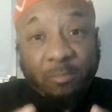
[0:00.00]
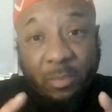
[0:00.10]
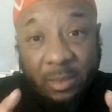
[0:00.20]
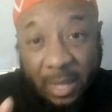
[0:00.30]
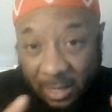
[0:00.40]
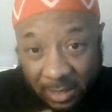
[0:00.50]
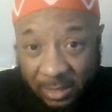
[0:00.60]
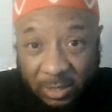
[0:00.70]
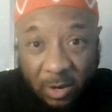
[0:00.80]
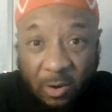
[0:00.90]
They
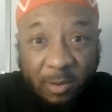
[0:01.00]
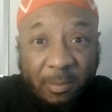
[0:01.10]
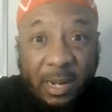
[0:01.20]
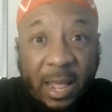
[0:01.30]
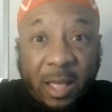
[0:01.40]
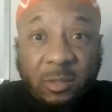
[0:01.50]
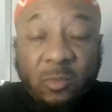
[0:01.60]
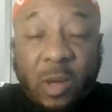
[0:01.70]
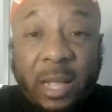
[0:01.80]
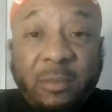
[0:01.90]
couldn't turn them into a
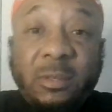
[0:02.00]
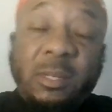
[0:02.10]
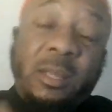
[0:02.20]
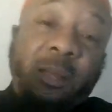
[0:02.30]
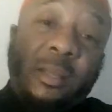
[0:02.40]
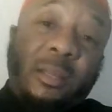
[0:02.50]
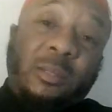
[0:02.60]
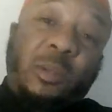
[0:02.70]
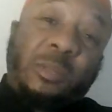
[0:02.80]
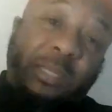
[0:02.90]
housewife.
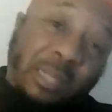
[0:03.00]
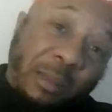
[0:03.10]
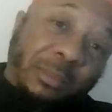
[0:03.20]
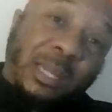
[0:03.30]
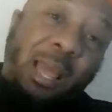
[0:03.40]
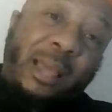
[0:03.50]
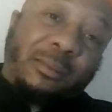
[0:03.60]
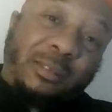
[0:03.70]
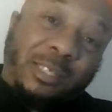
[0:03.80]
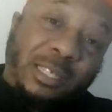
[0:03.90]
So
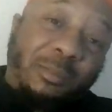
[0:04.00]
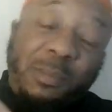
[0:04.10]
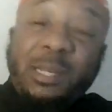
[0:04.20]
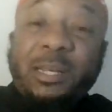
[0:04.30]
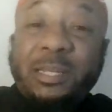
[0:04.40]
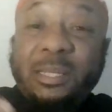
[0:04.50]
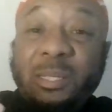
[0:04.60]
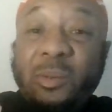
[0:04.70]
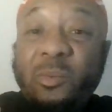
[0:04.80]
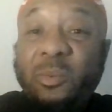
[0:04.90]
sometimes, just because
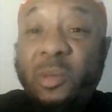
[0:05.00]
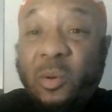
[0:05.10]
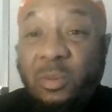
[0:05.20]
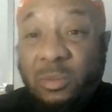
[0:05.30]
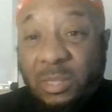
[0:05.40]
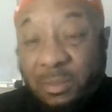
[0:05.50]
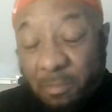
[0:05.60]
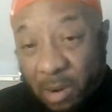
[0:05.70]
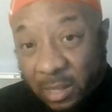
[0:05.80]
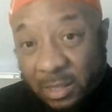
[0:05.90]
those
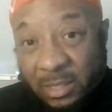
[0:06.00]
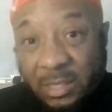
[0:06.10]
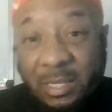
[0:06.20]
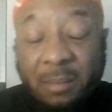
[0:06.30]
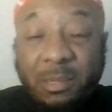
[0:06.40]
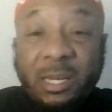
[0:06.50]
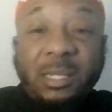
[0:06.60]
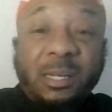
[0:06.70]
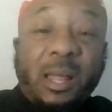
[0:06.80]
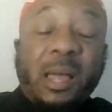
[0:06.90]
brothers accepted
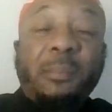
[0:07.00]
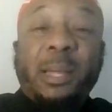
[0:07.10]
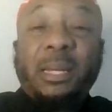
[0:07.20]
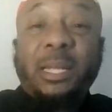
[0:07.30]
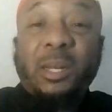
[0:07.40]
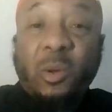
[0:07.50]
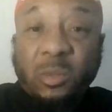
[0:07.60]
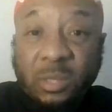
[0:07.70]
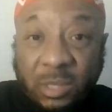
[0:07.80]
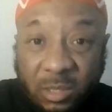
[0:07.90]
Islam and then
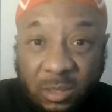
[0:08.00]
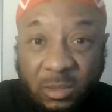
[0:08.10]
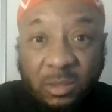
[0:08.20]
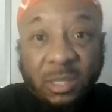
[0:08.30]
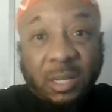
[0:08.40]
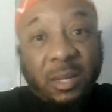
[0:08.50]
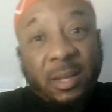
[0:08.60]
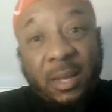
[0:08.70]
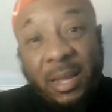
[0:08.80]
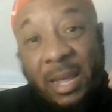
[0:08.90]
those sisters
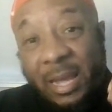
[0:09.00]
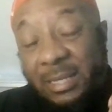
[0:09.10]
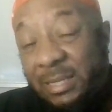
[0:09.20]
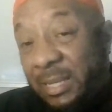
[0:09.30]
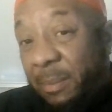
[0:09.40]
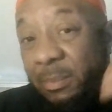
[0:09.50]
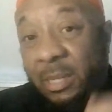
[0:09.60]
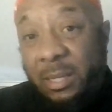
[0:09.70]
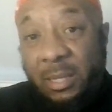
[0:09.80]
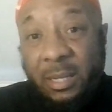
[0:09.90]

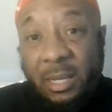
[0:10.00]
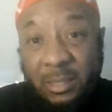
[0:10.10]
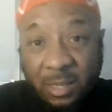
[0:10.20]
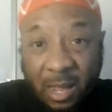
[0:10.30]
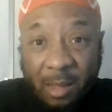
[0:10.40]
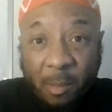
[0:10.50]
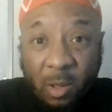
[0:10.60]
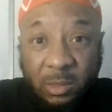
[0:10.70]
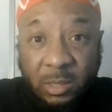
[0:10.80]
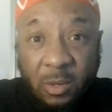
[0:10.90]
accepted Islam
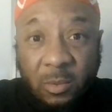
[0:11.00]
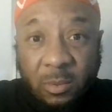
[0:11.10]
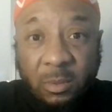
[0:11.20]
also,